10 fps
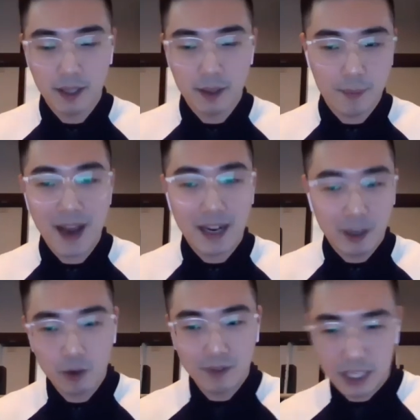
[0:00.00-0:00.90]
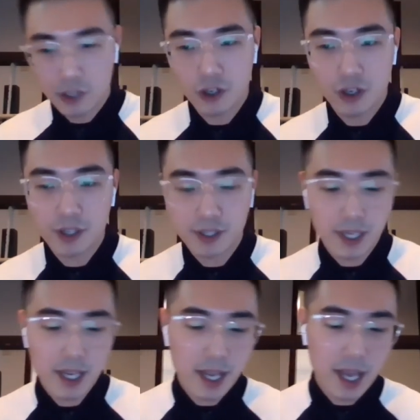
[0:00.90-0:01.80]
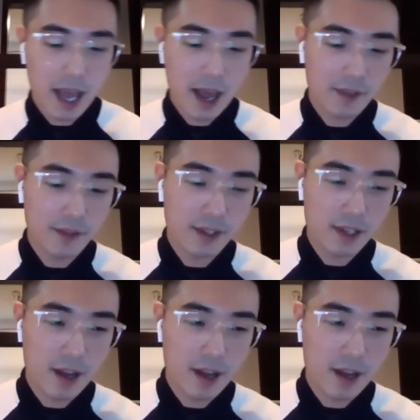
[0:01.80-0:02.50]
bilingual teachers, and